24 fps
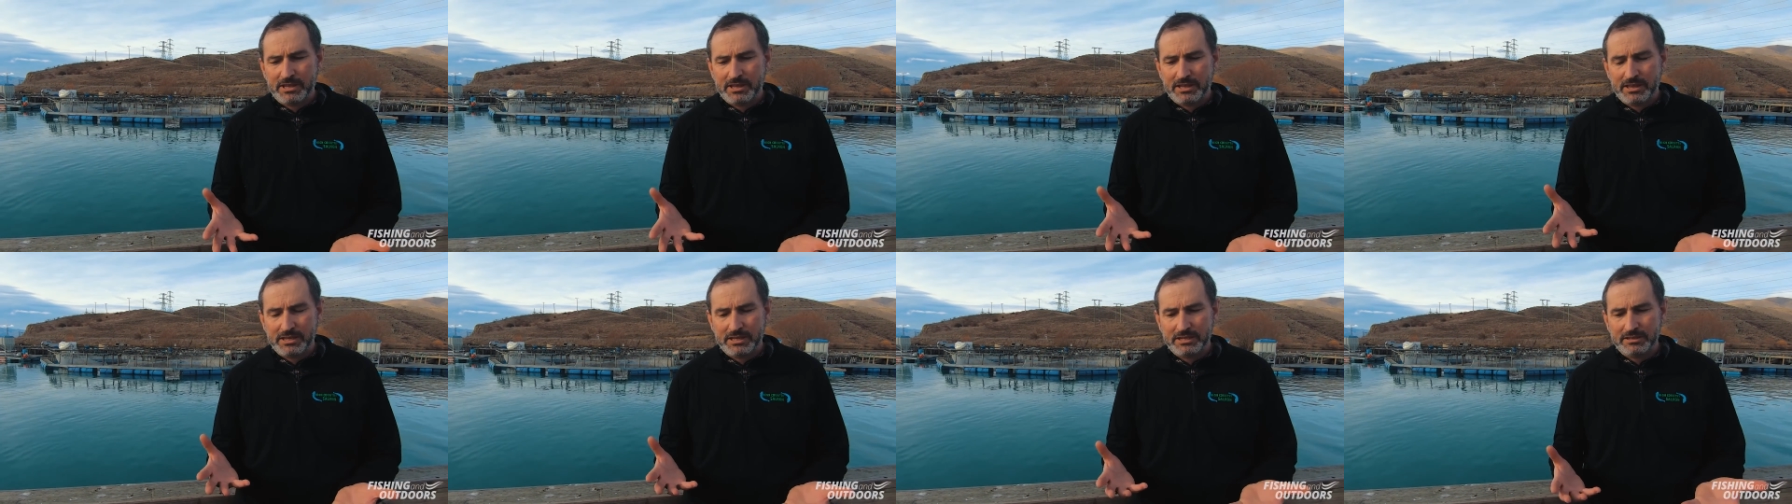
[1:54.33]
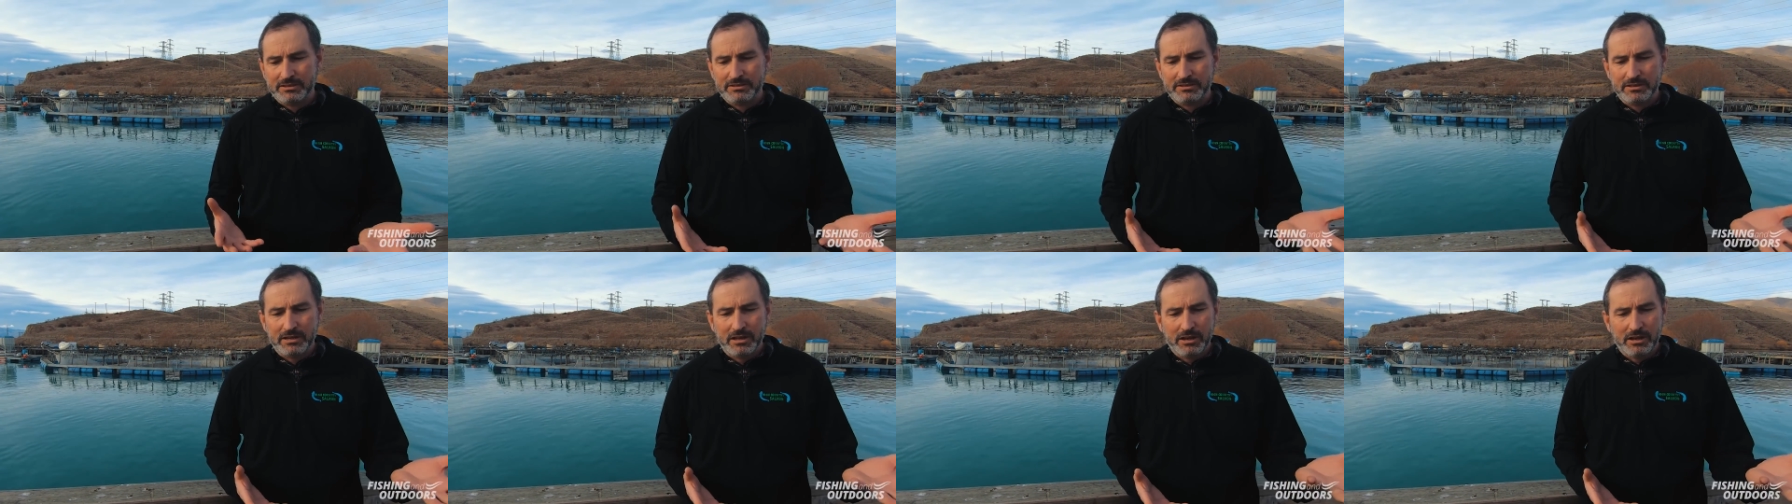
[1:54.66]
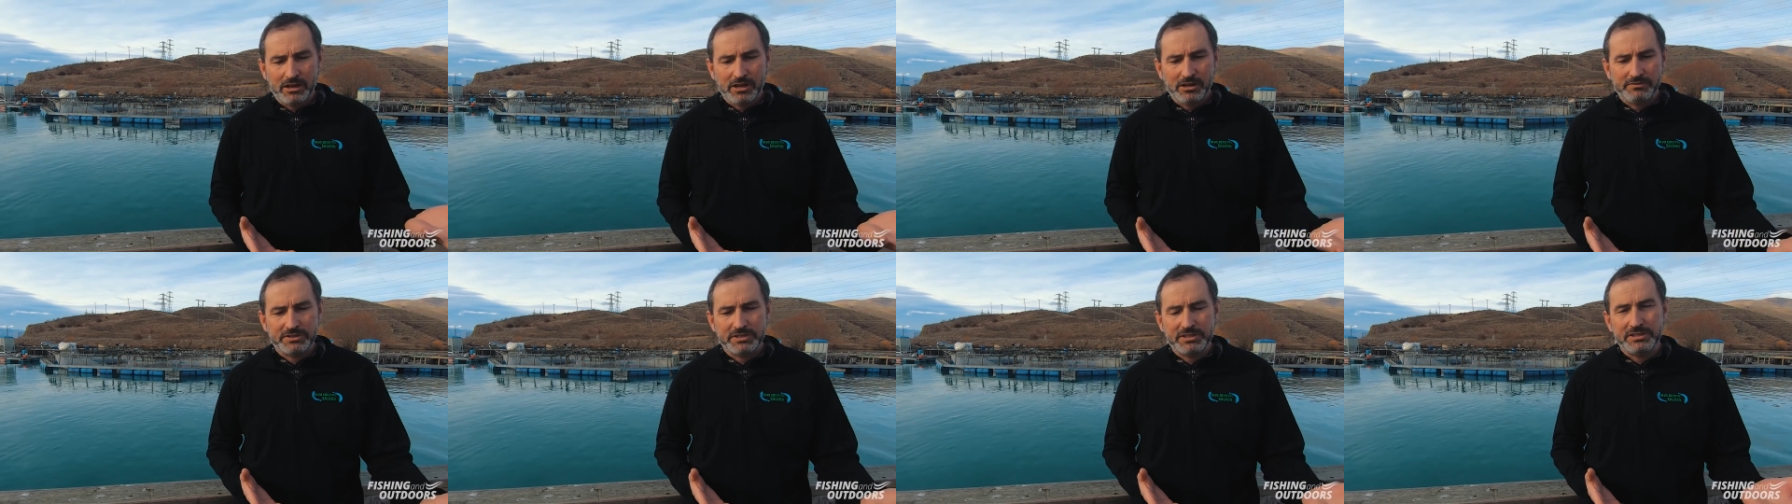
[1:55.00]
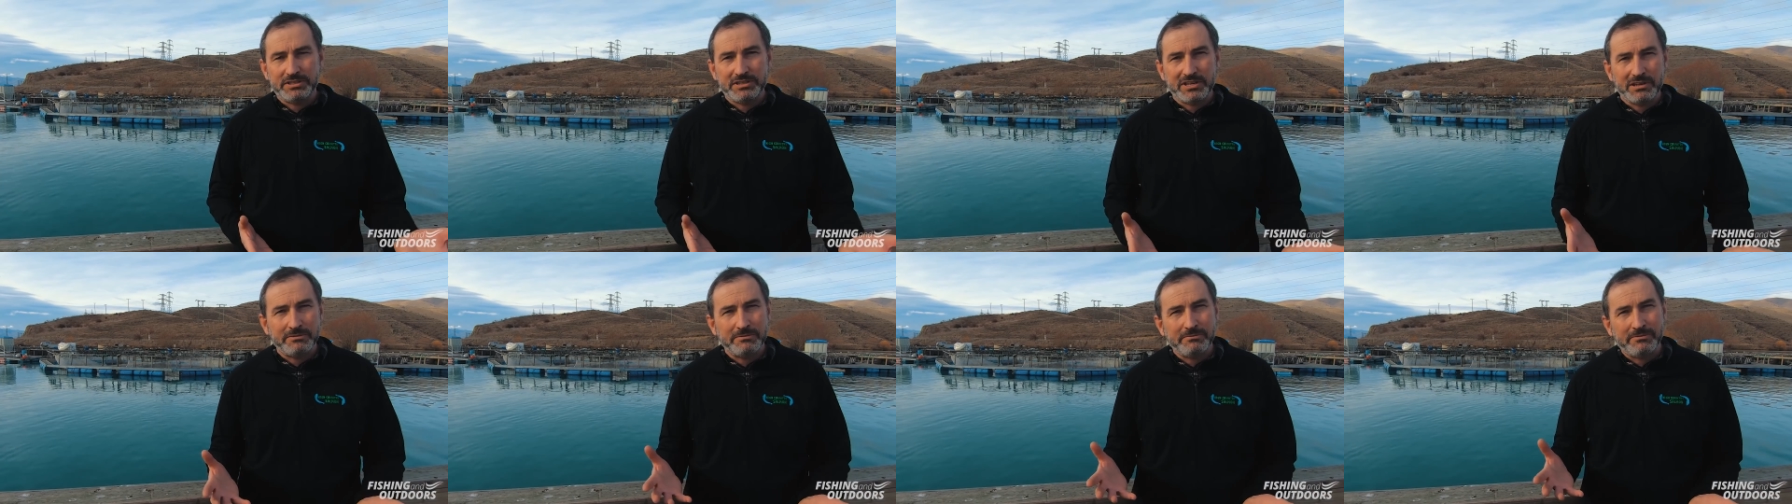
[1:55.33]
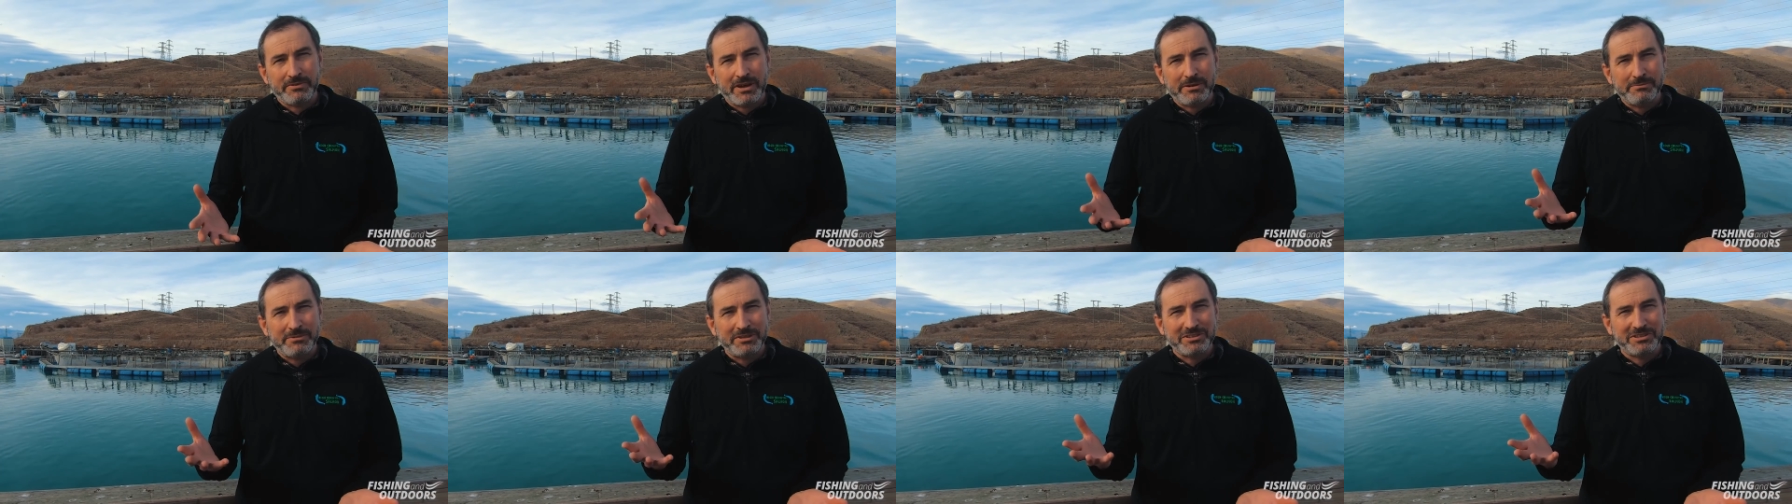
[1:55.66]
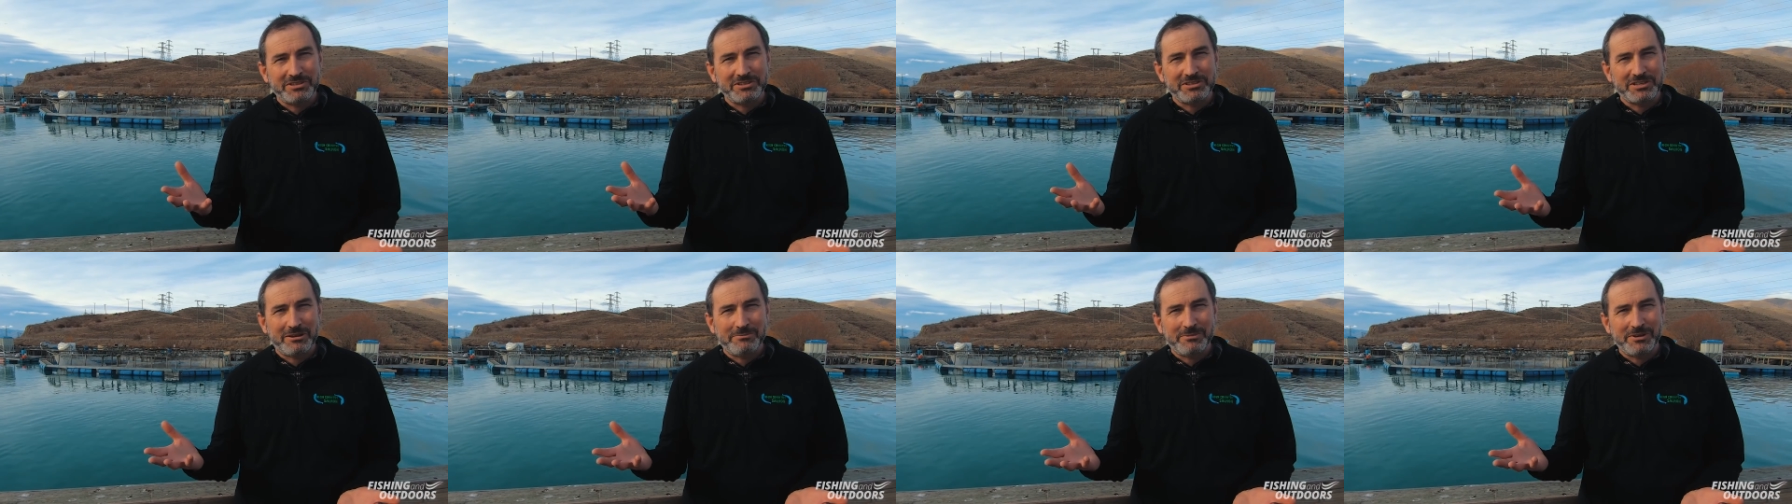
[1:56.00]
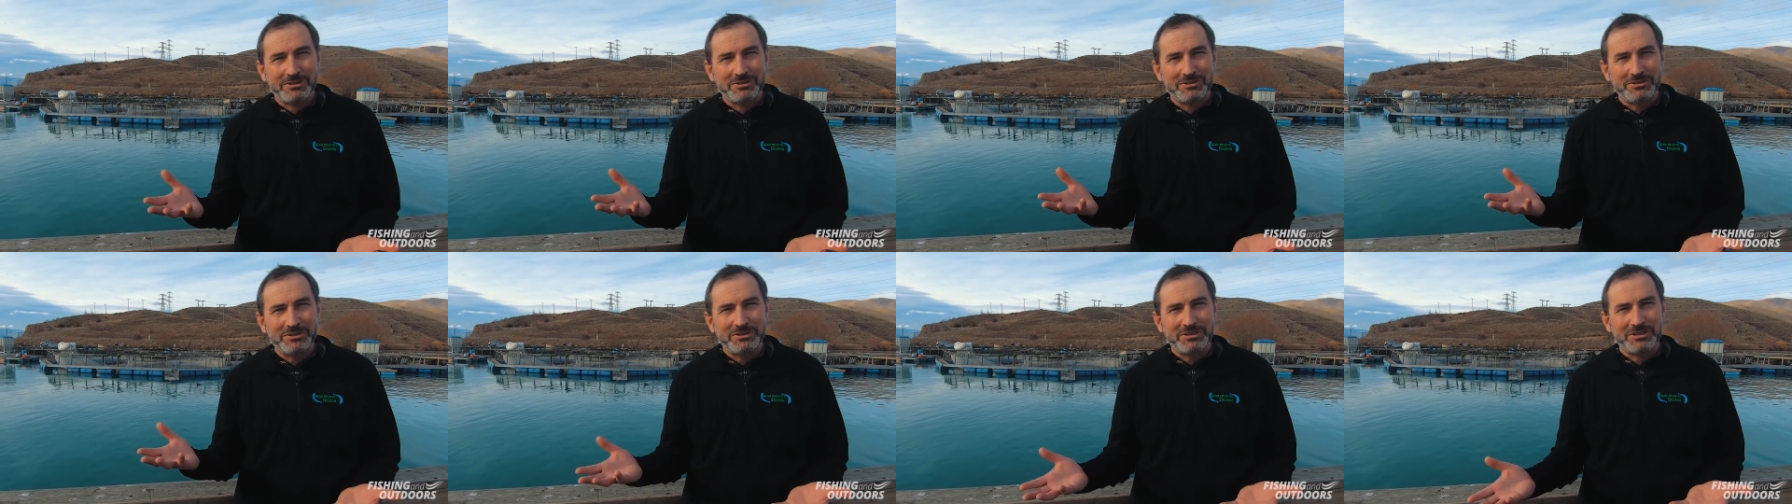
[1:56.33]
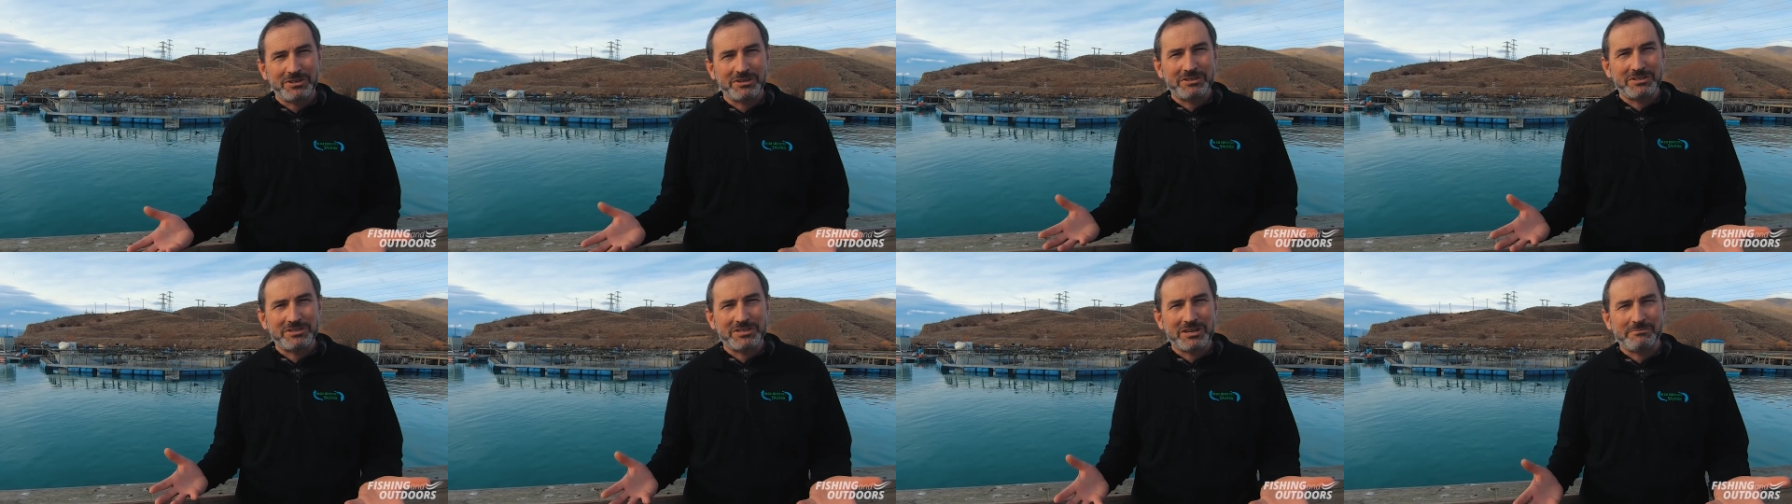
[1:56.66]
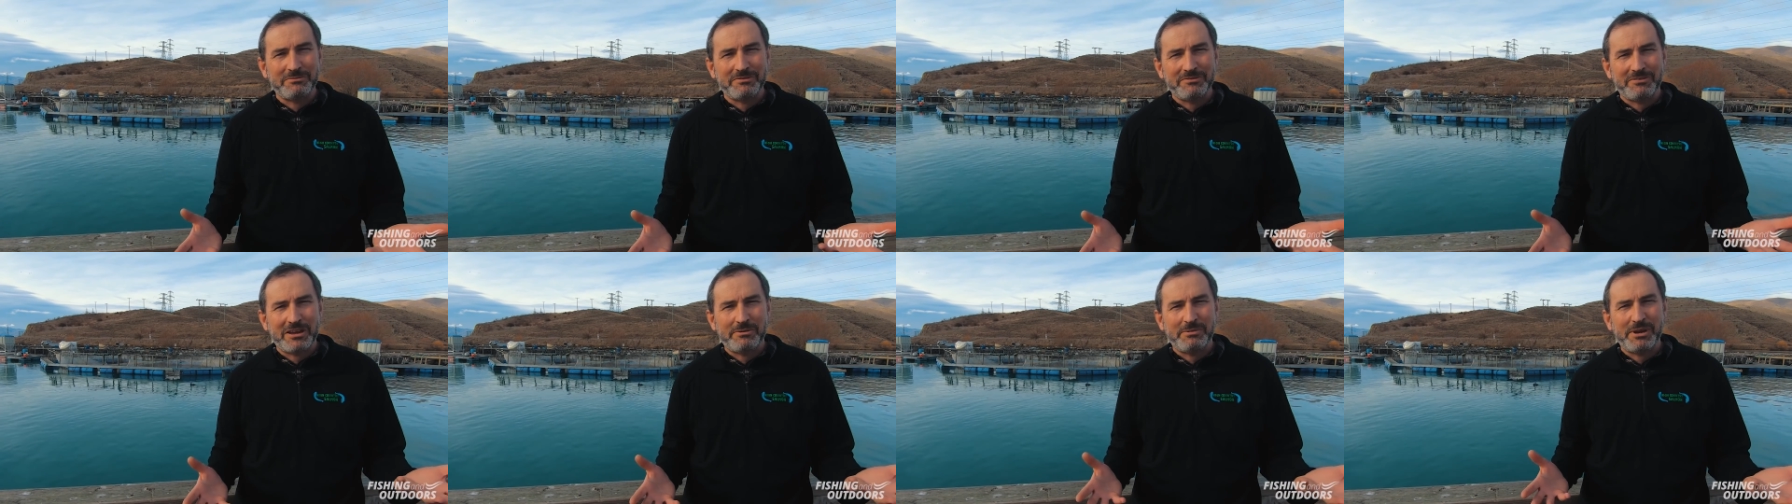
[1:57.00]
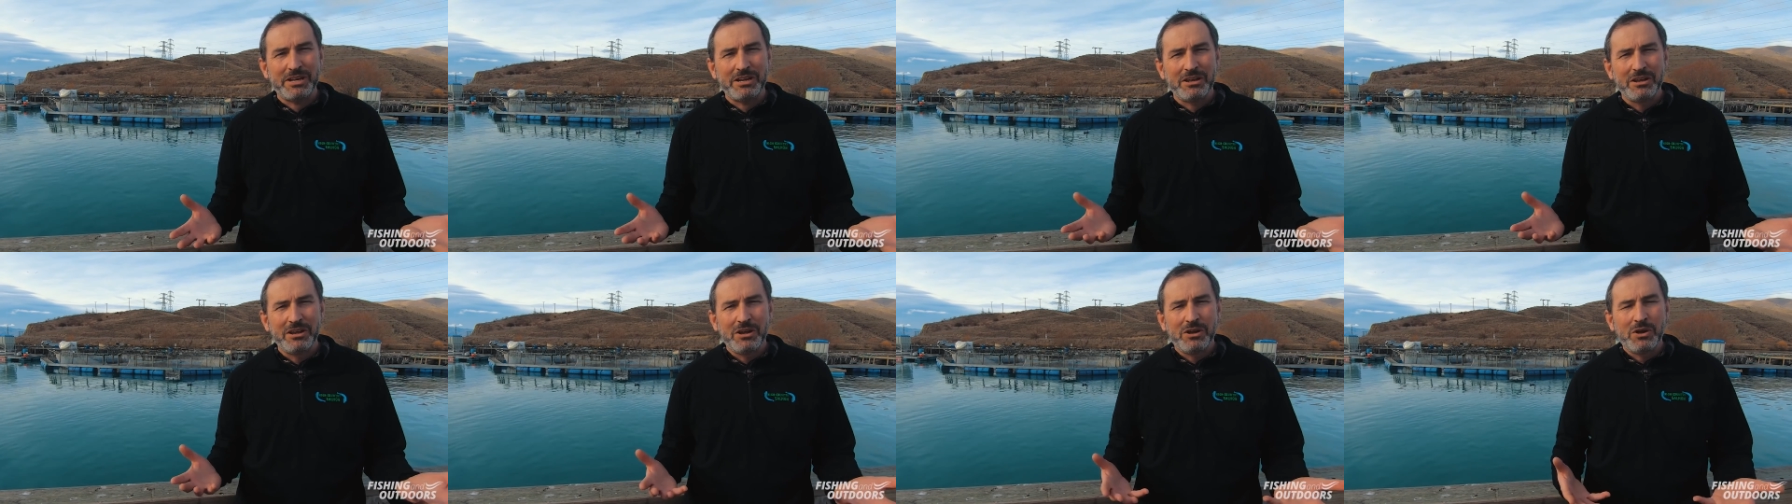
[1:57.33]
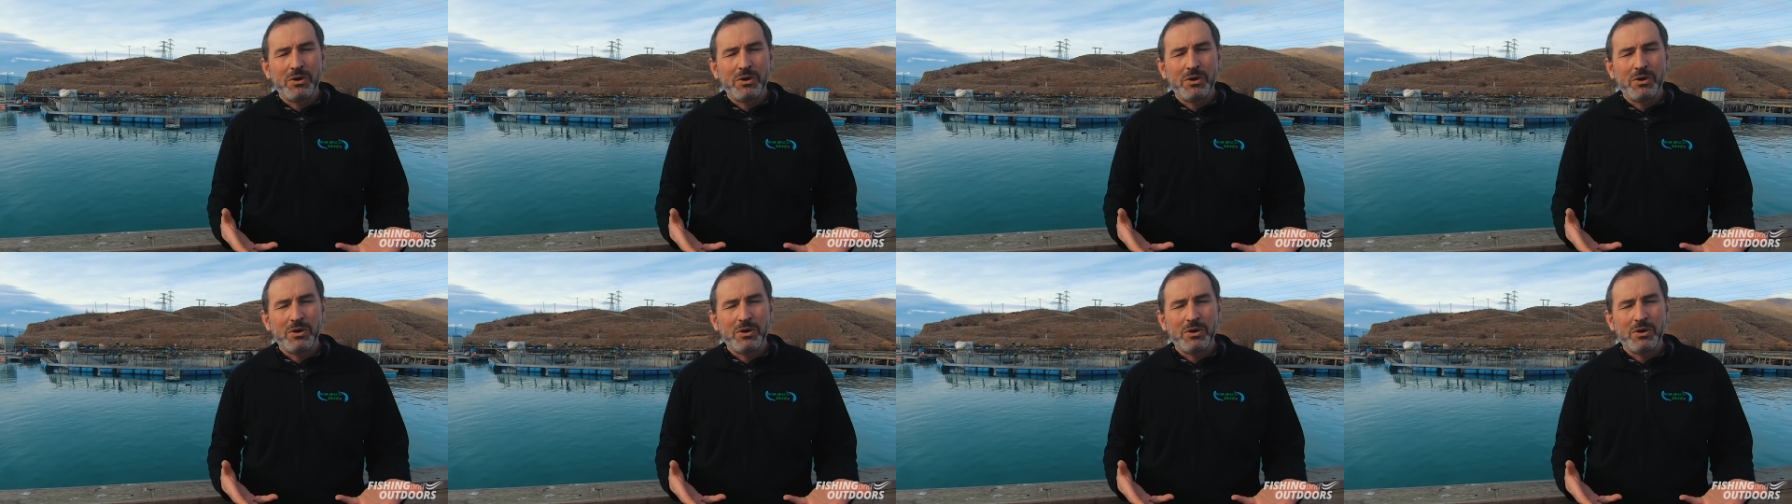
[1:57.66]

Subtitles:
They think overseas salmon farming is the same as New Zealand salmon farming.